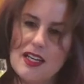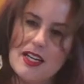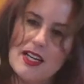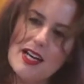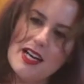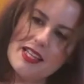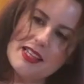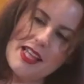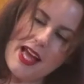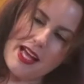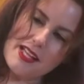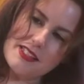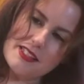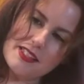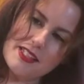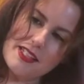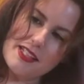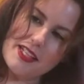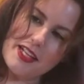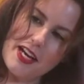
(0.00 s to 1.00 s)

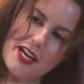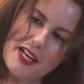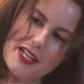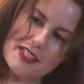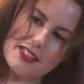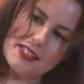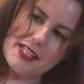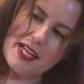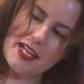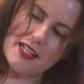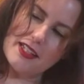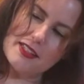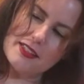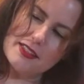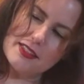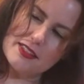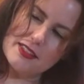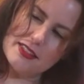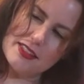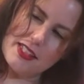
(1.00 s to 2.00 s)
Alaska cocktail.
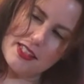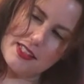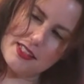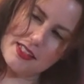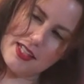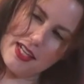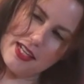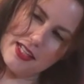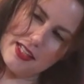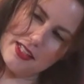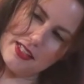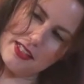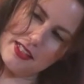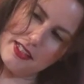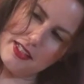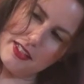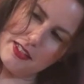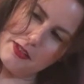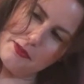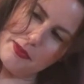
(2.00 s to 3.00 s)
It does kind of look a
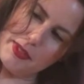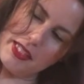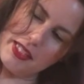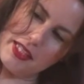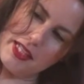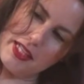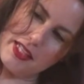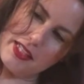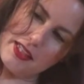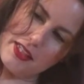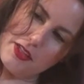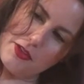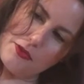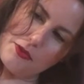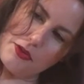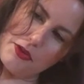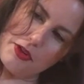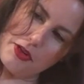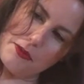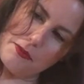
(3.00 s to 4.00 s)
little bit like the
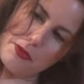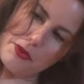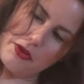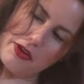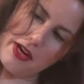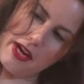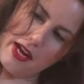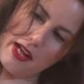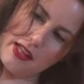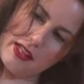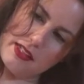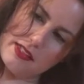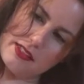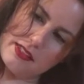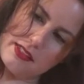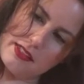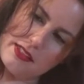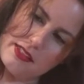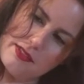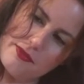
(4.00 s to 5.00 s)
Aurora Borealis,